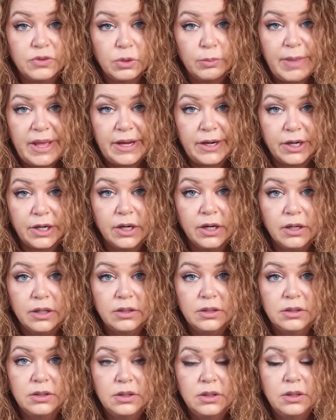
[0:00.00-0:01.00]
baker,
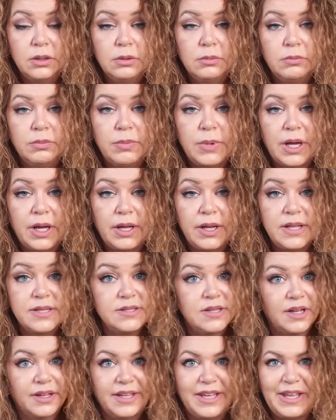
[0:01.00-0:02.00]
but it's
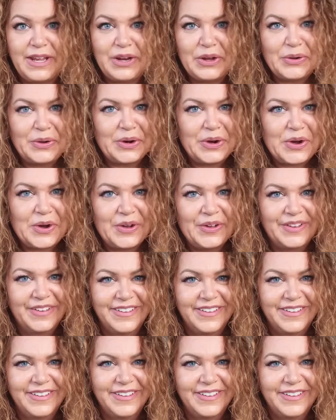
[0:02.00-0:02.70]
not keto at all.